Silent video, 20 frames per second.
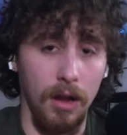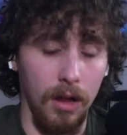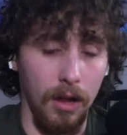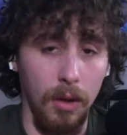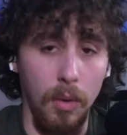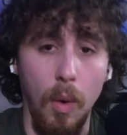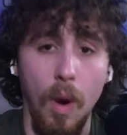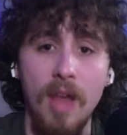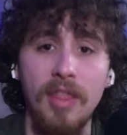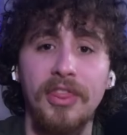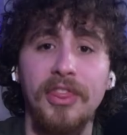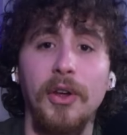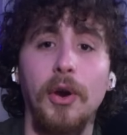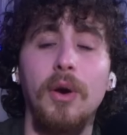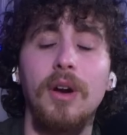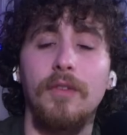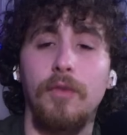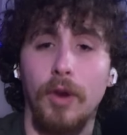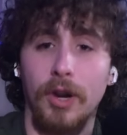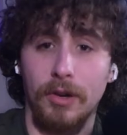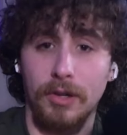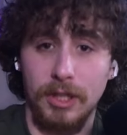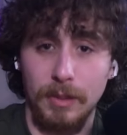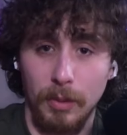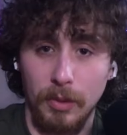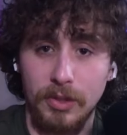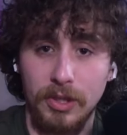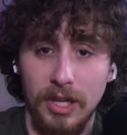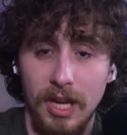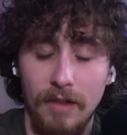One third of what you're
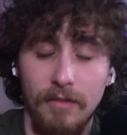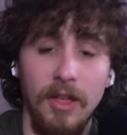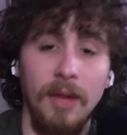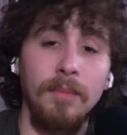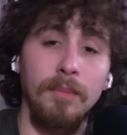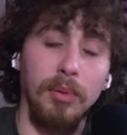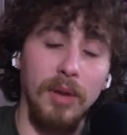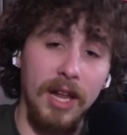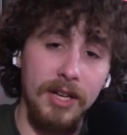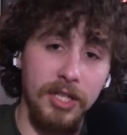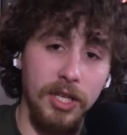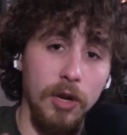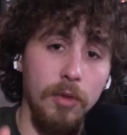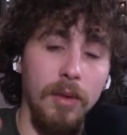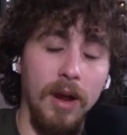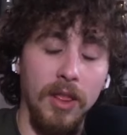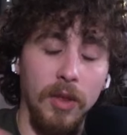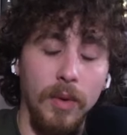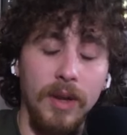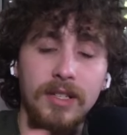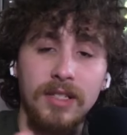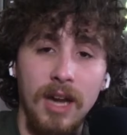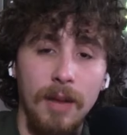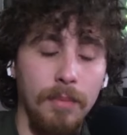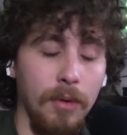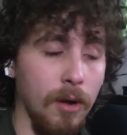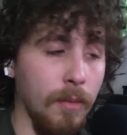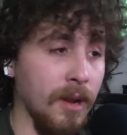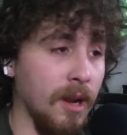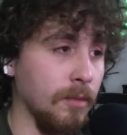supposed to give them. Bless you, by the way. Stop
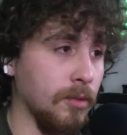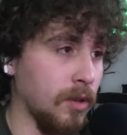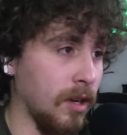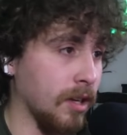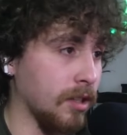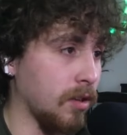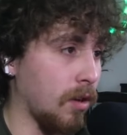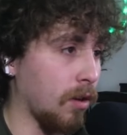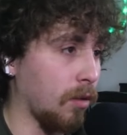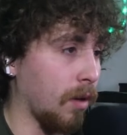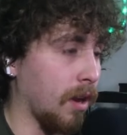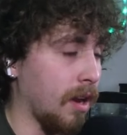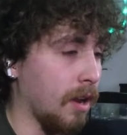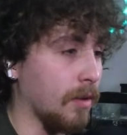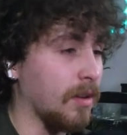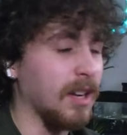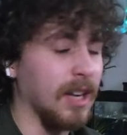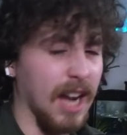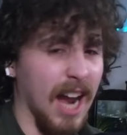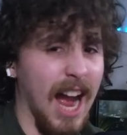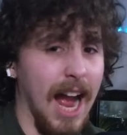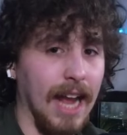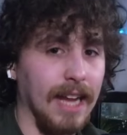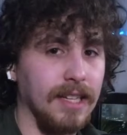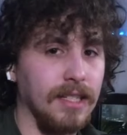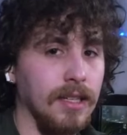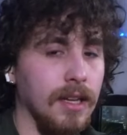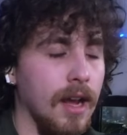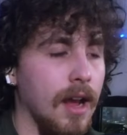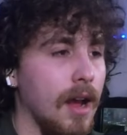burping. I'm trying to talk right now,
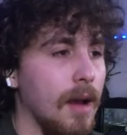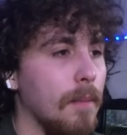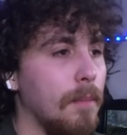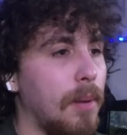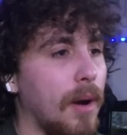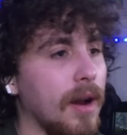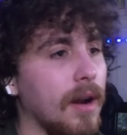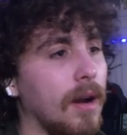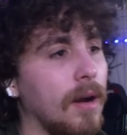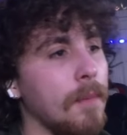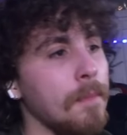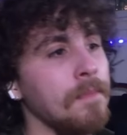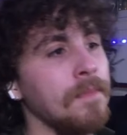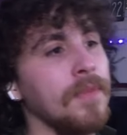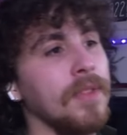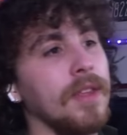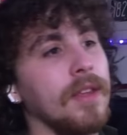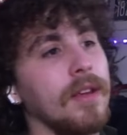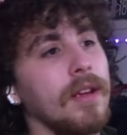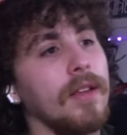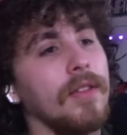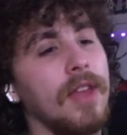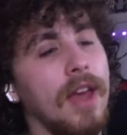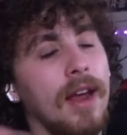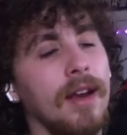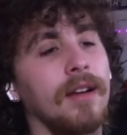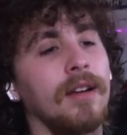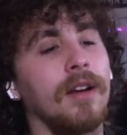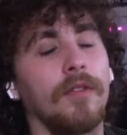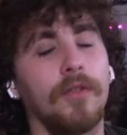guys. But
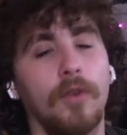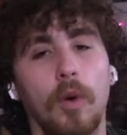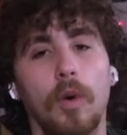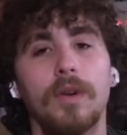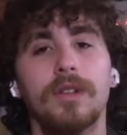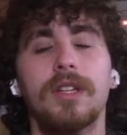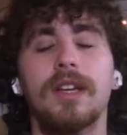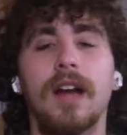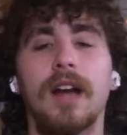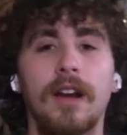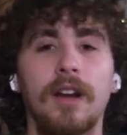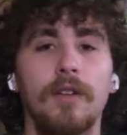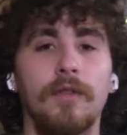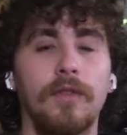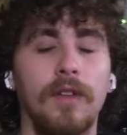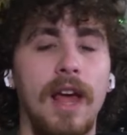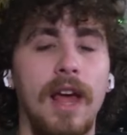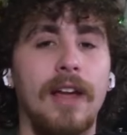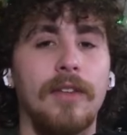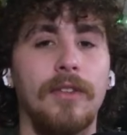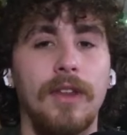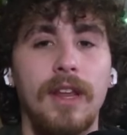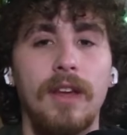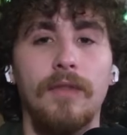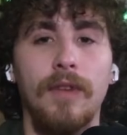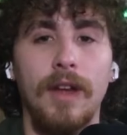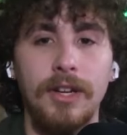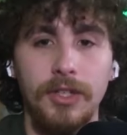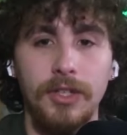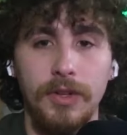then, of course, he got enough flack that he
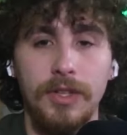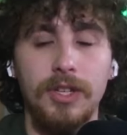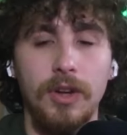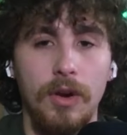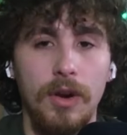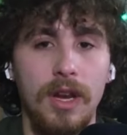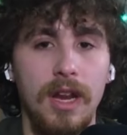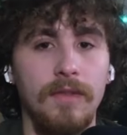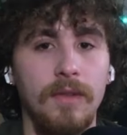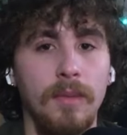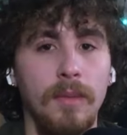eventually started to give